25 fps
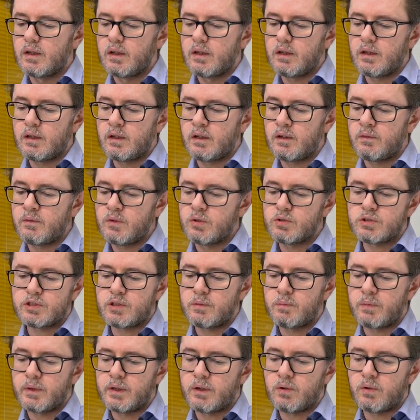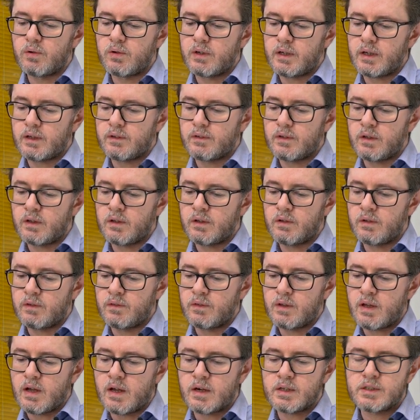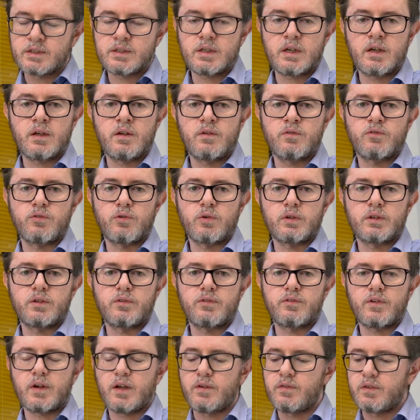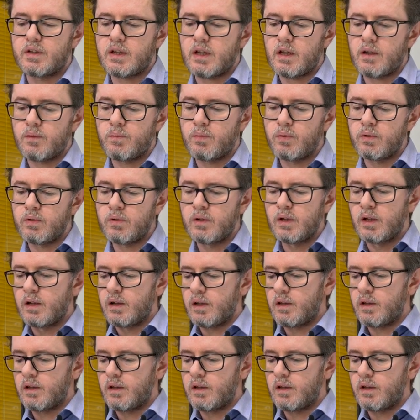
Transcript: uh, you simply connect the, the RJ45 cable